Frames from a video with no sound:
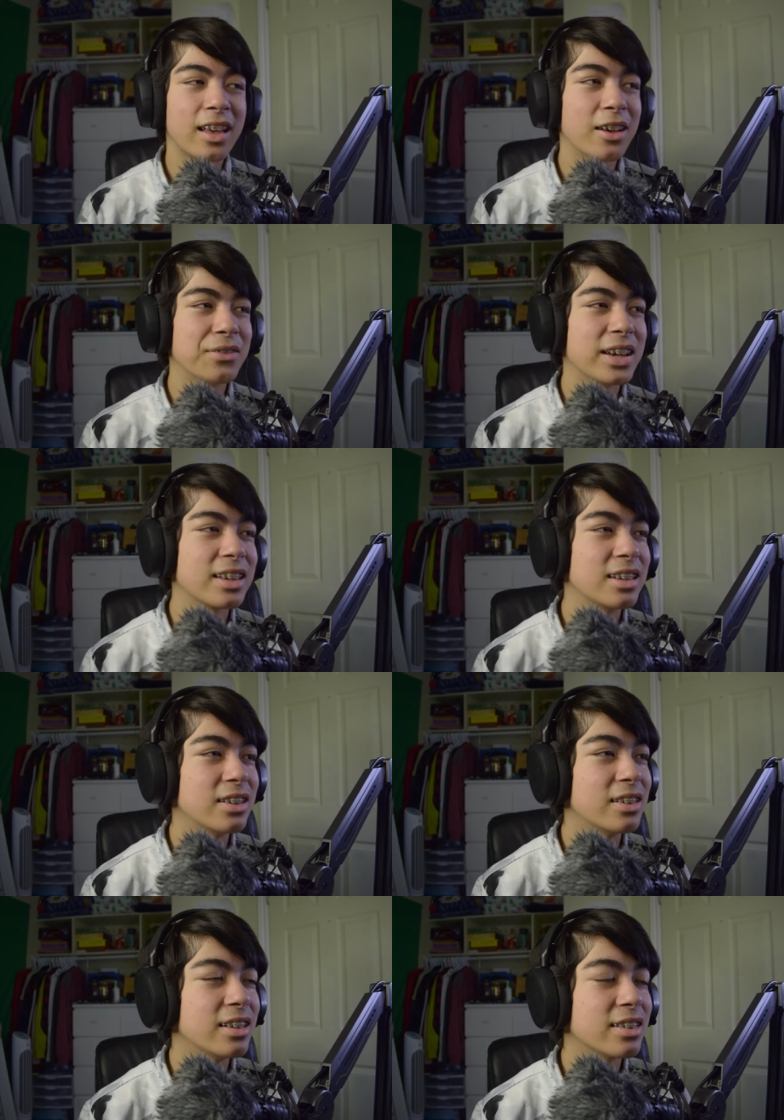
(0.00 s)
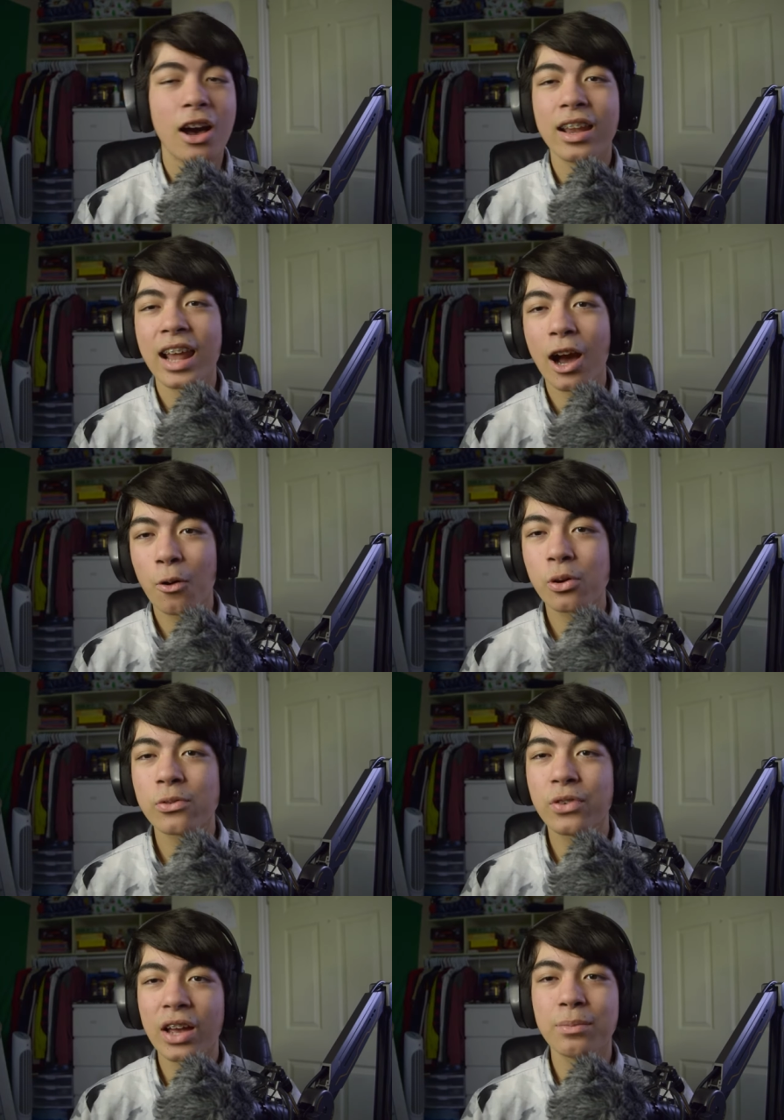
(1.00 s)
oh my goodness, an hour
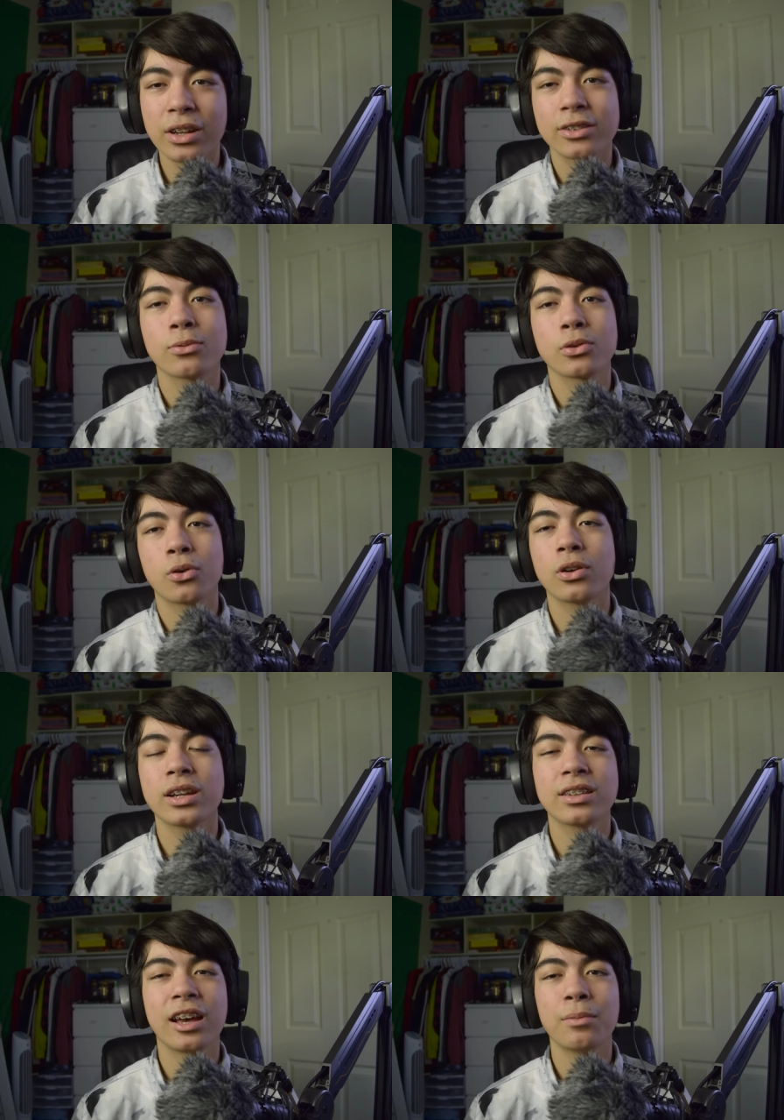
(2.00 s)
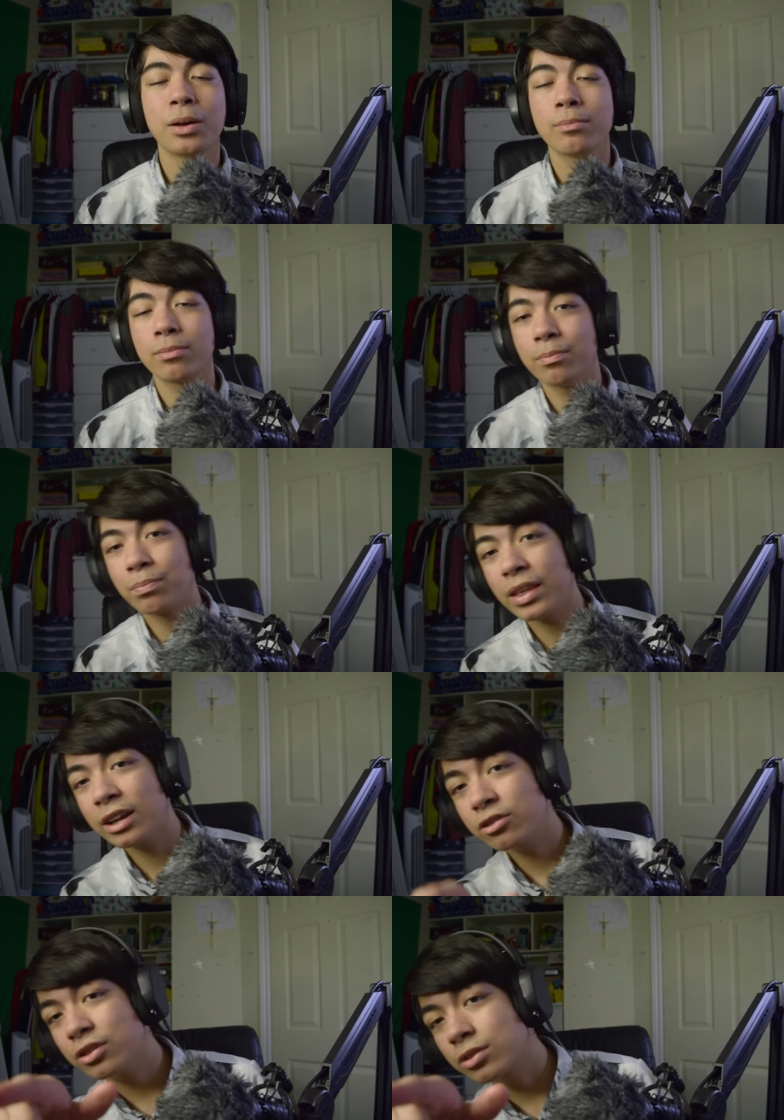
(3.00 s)
and five minutes of recording time. I'm
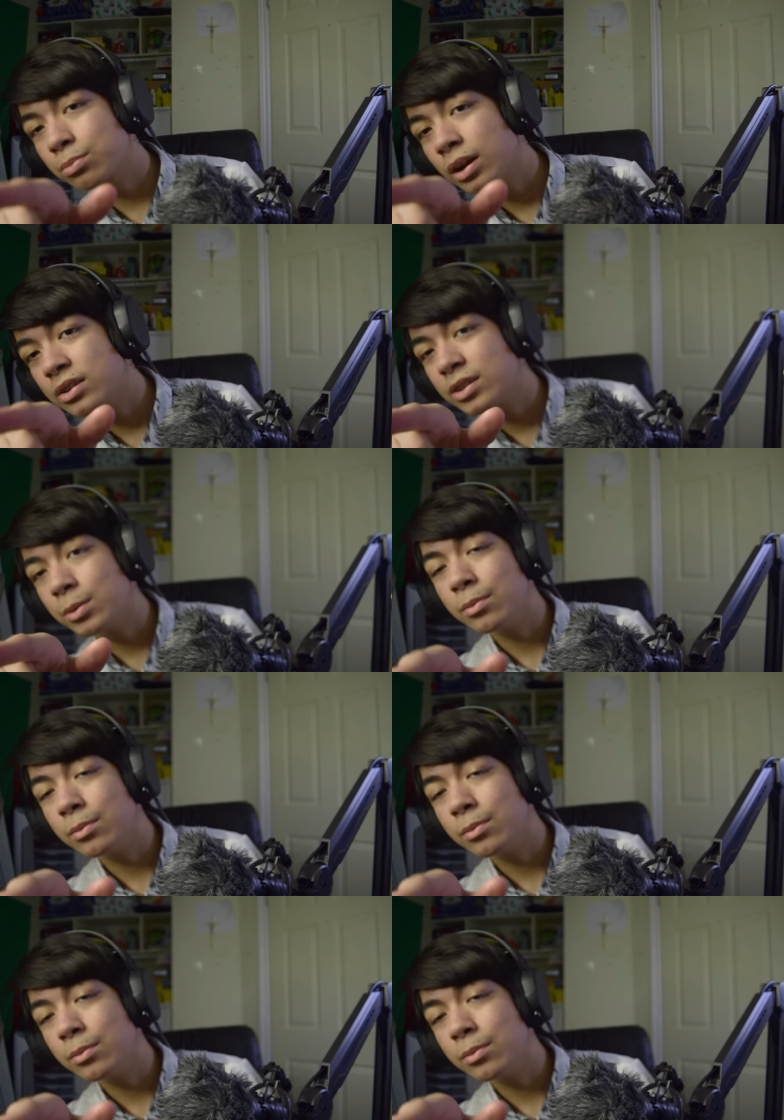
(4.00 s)
actually surprised that my